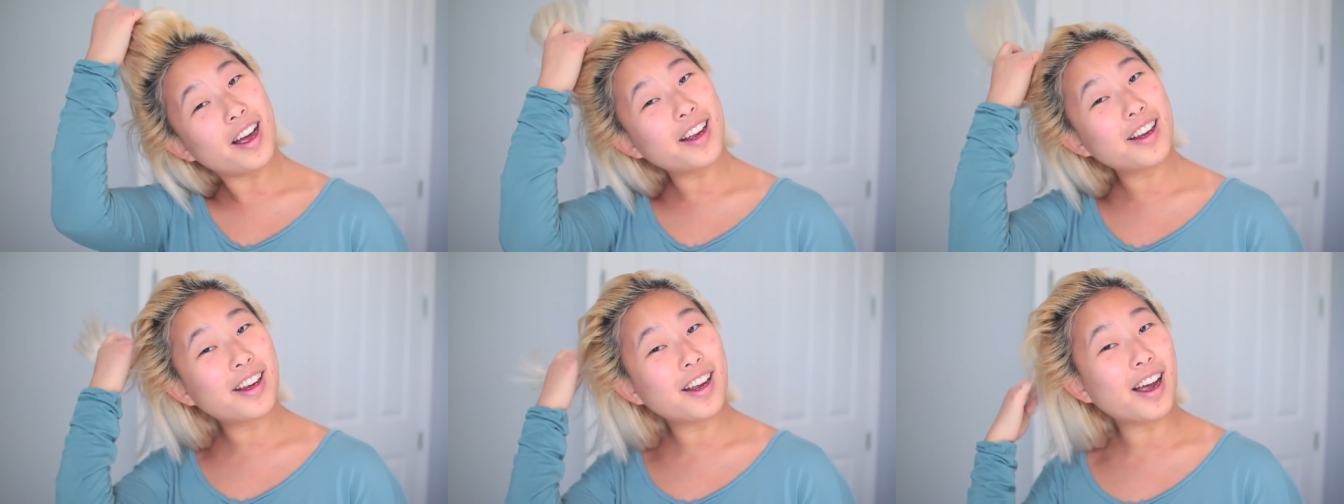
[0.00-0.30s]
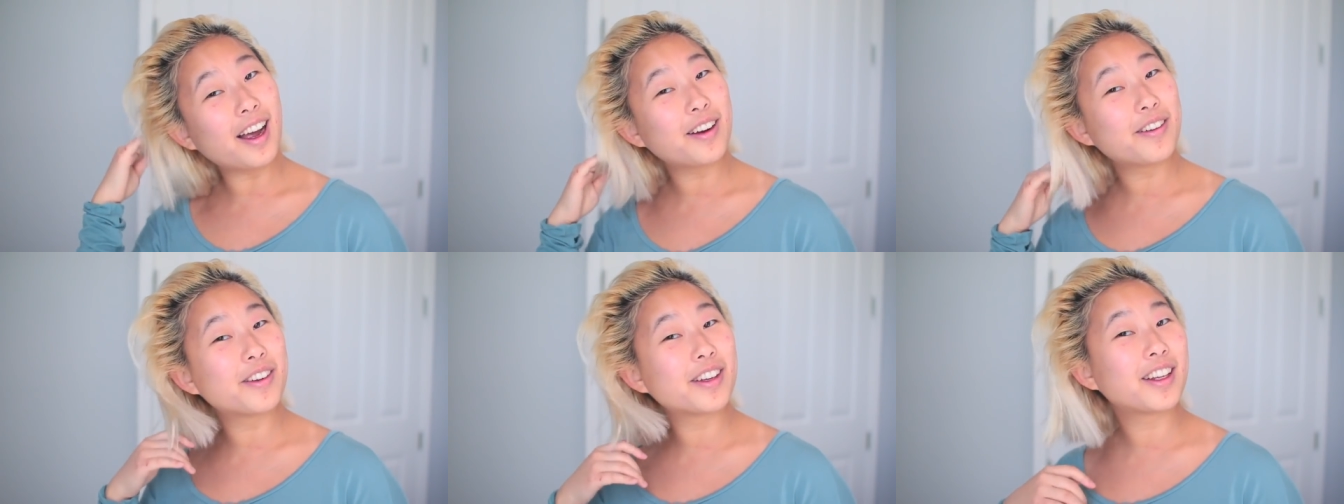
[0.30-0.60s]
I,
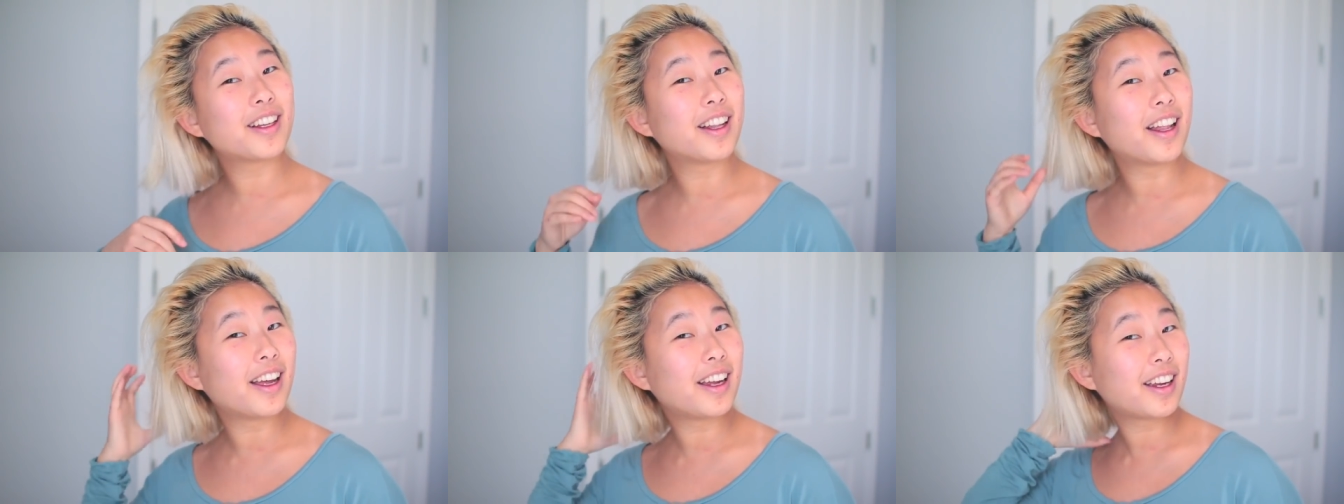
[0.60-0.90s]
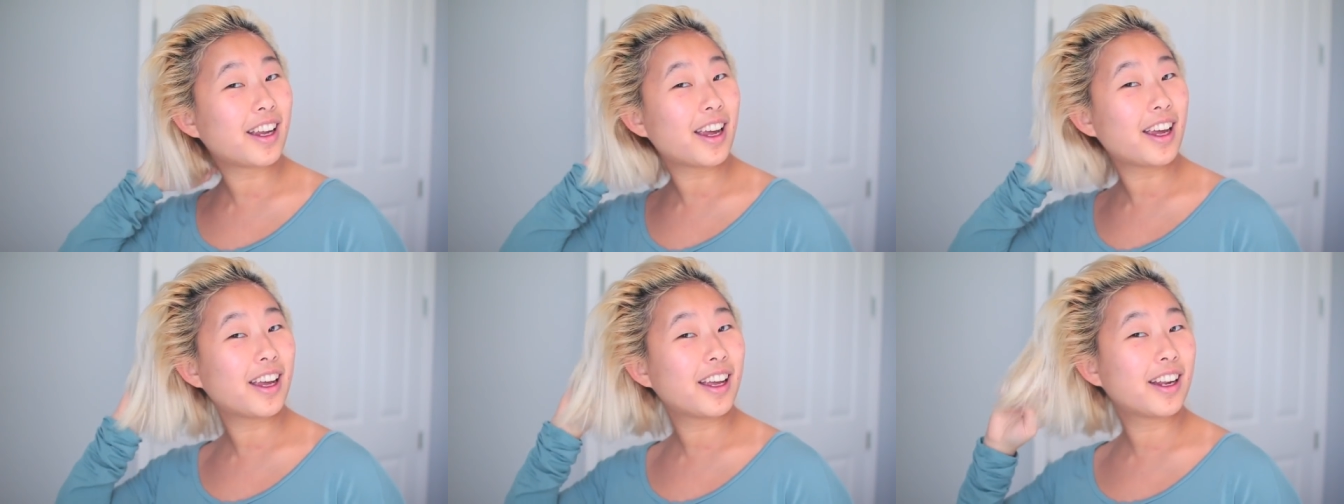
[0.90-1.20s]
I really
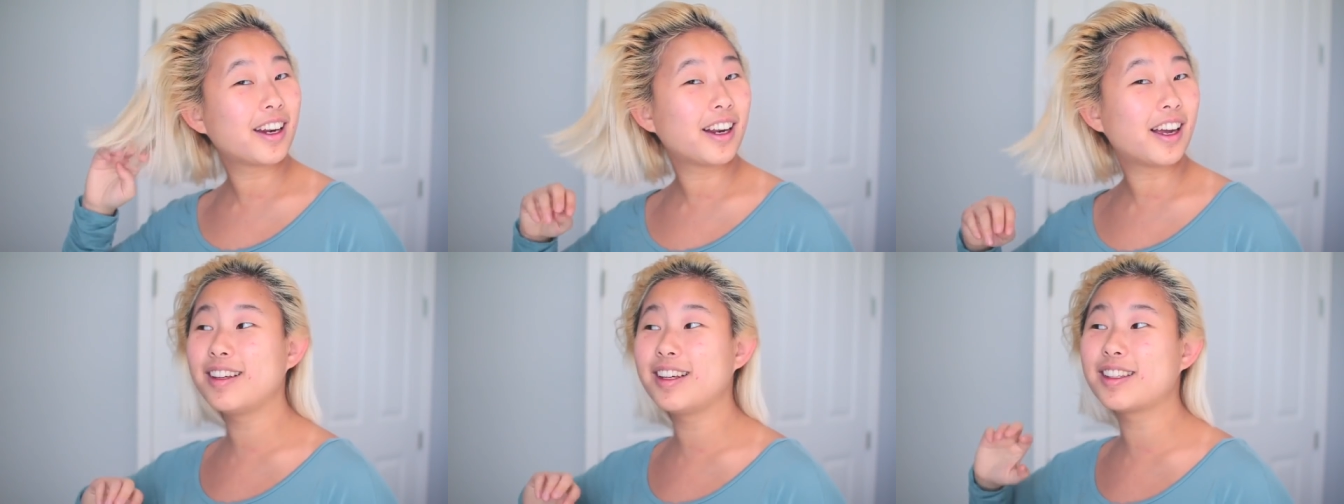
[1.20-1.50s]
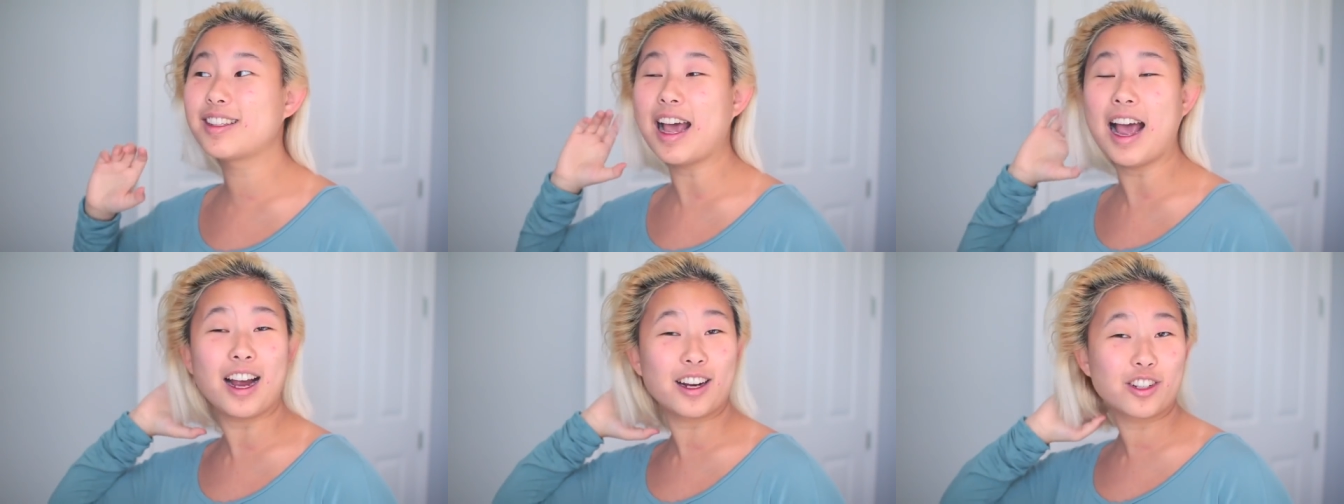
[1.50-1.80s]
like it.
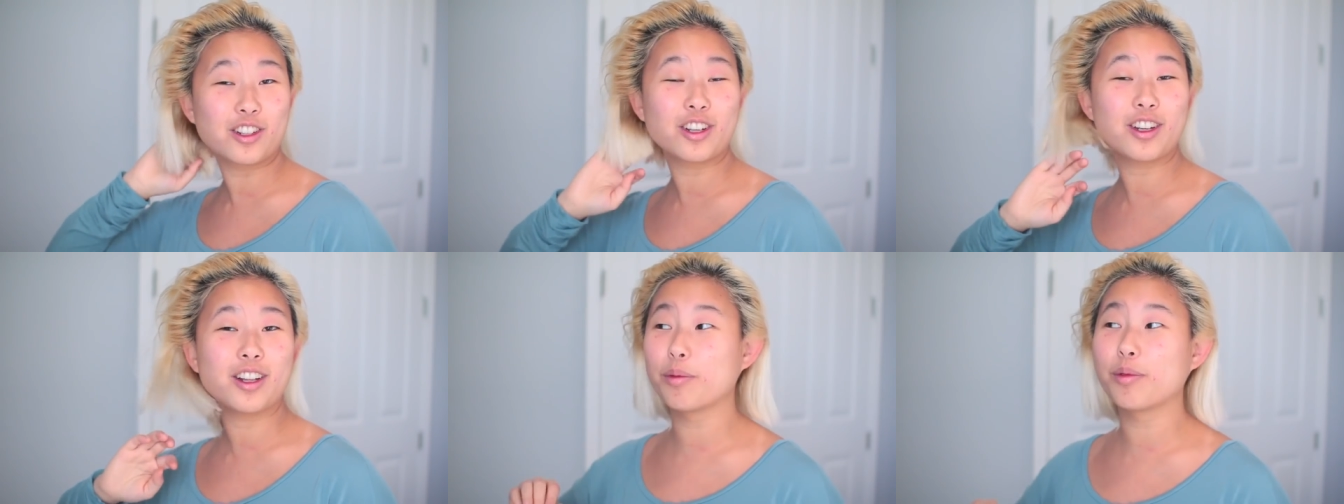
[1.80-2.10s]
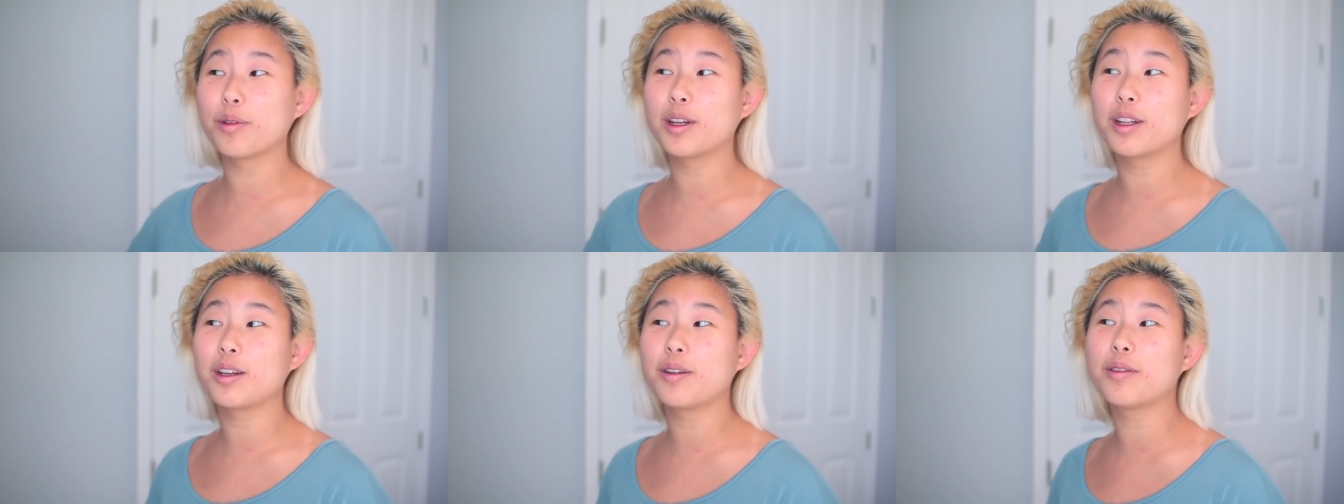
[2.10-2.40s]
It's actually
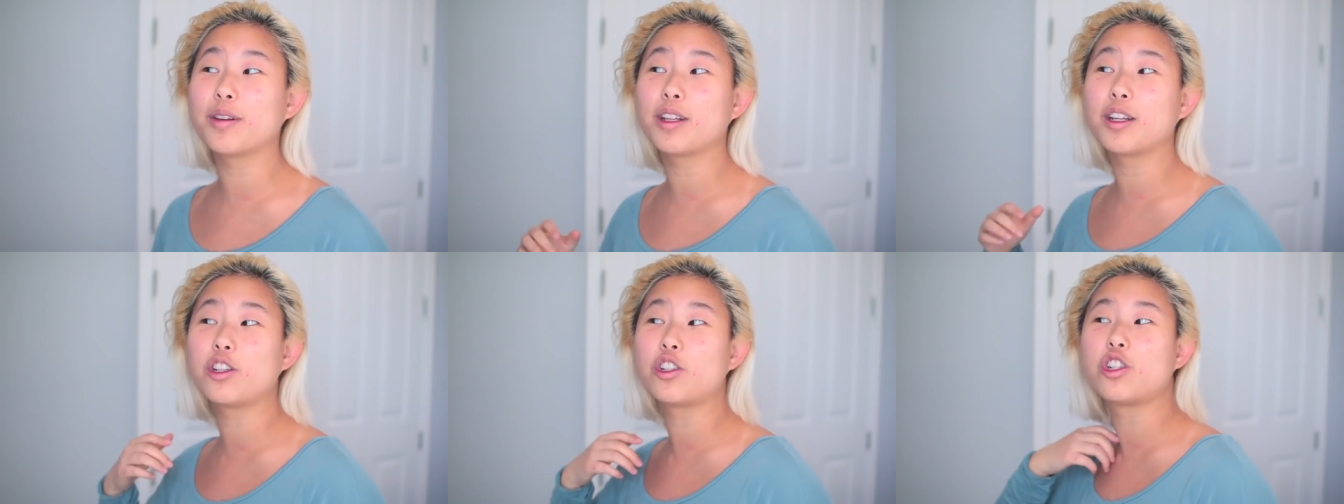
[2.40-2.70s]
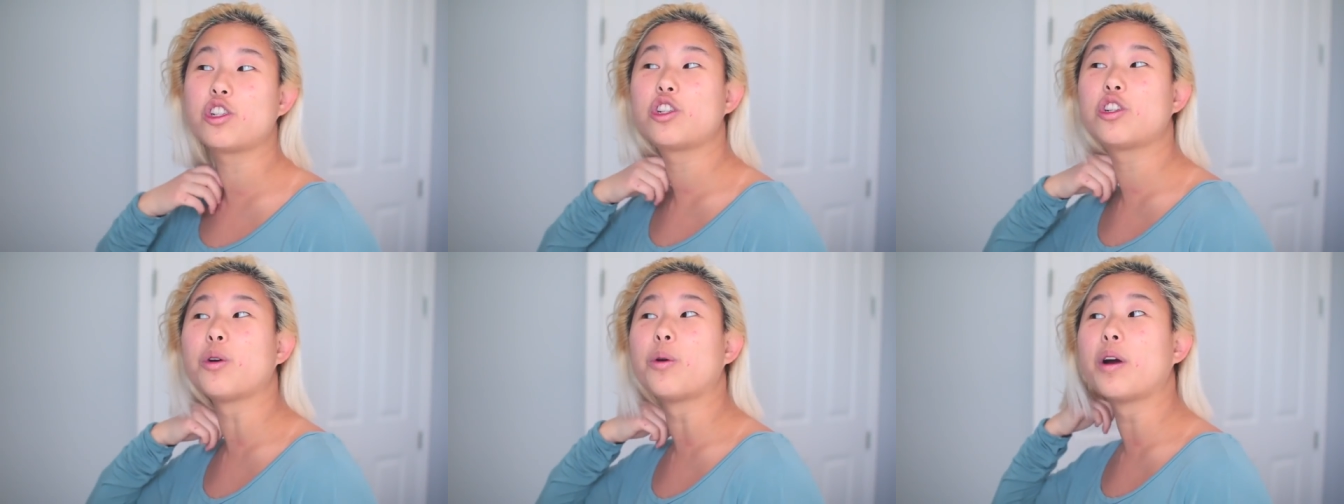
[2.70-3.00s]
really, really
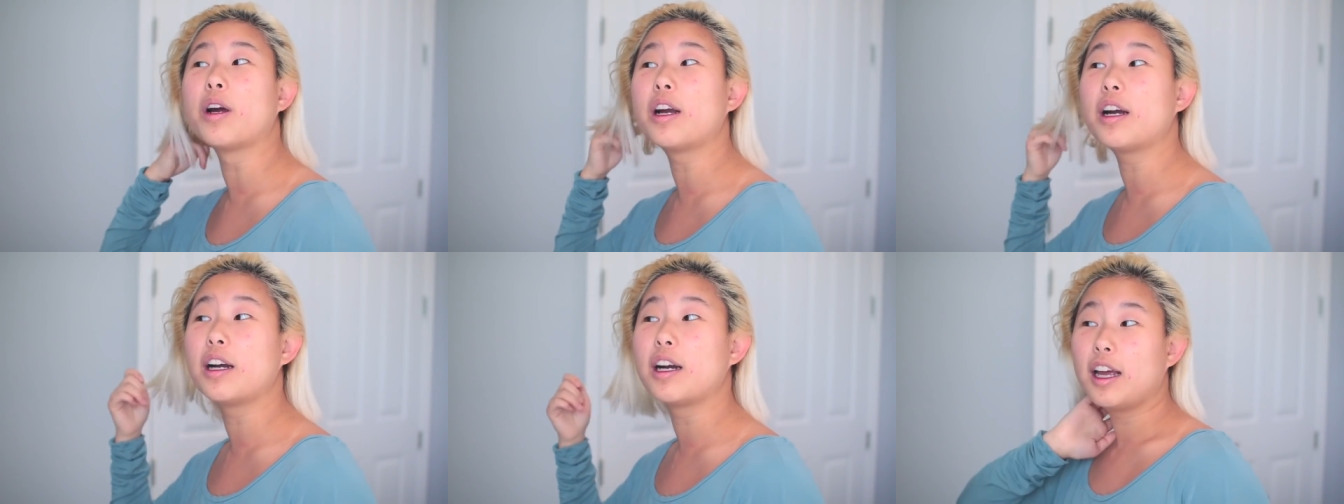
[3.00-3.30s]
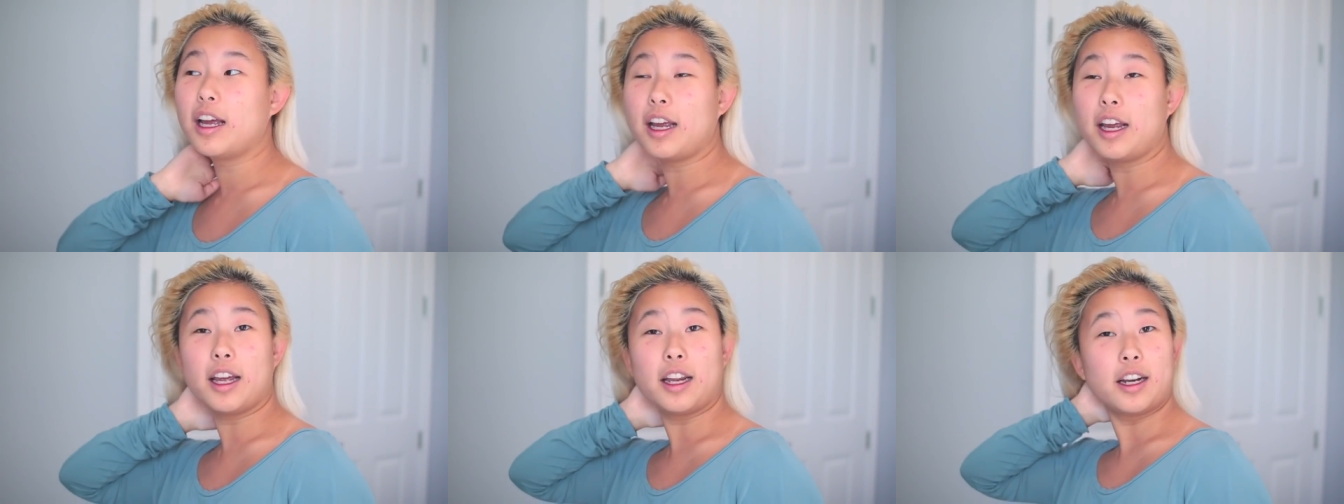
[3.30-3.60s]
short
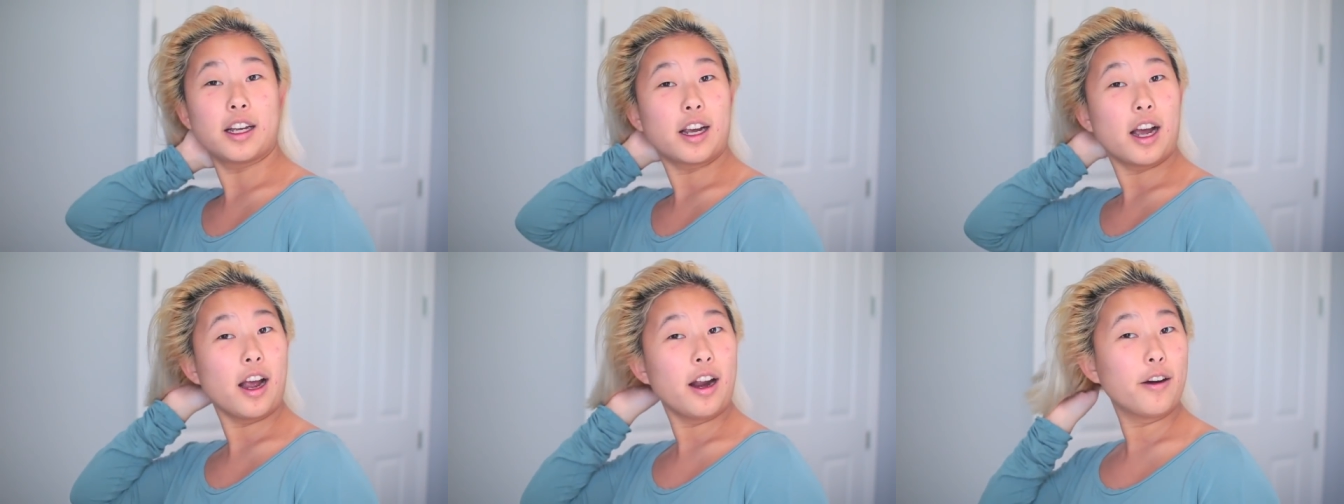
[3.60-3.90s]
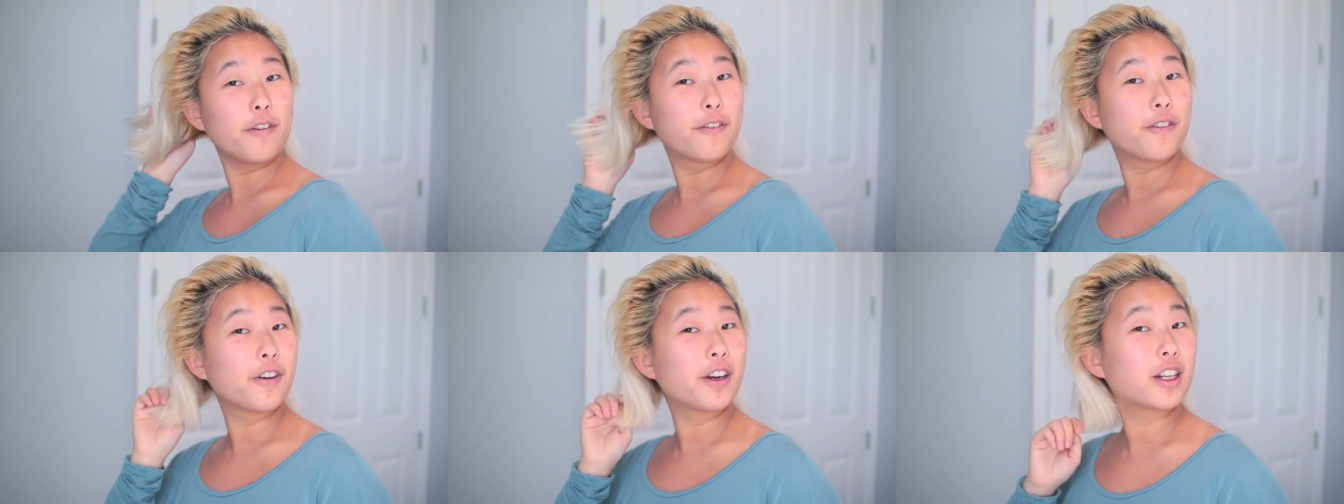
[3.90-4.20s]
and it kind
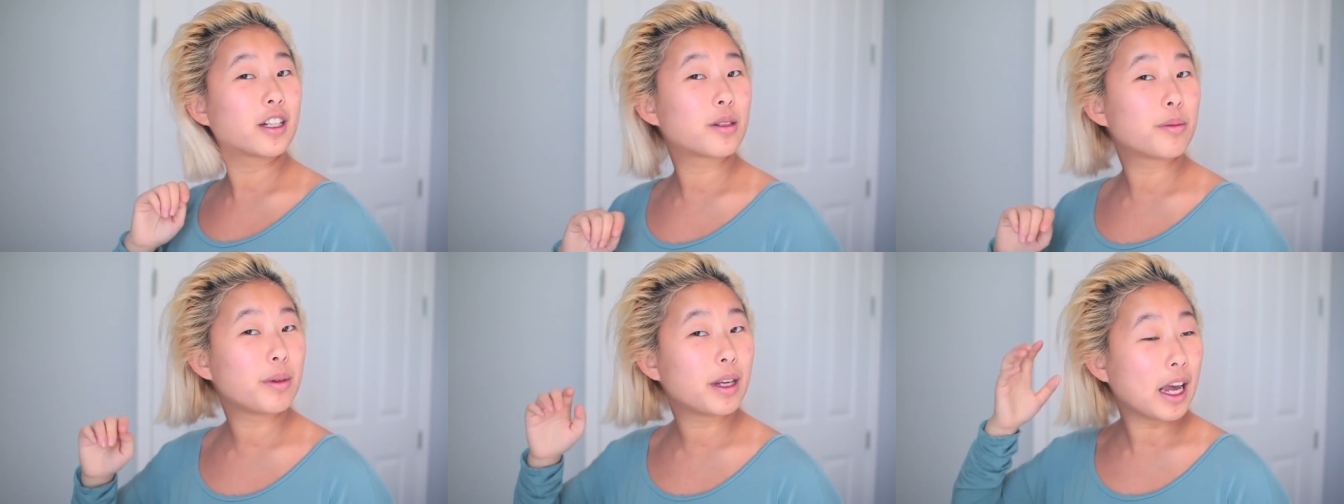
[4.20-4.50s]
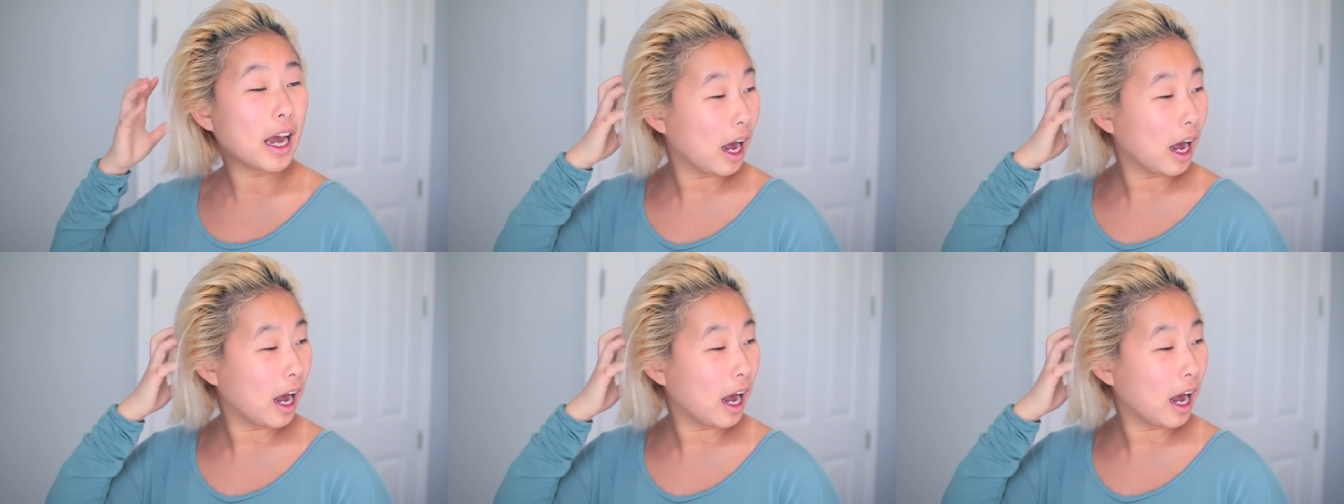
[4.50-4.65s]
of freaks me